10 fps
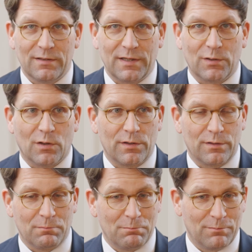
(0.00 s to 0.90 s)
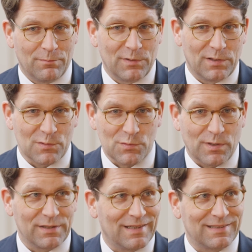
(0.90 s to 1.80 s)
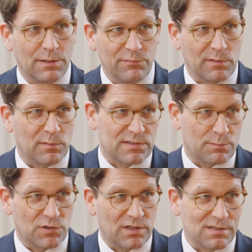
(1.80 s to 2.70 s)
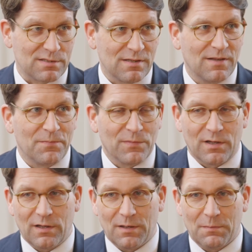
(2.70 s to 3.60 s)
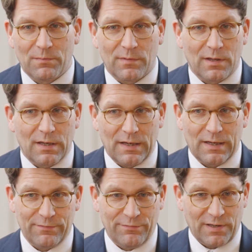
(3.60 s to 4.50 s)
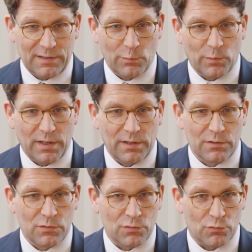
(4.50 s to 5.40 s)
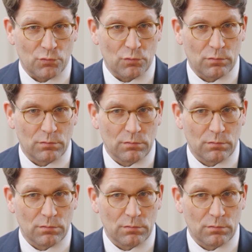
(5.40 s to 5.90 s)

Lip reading: take on those rather uncomfortable subjects and find a way to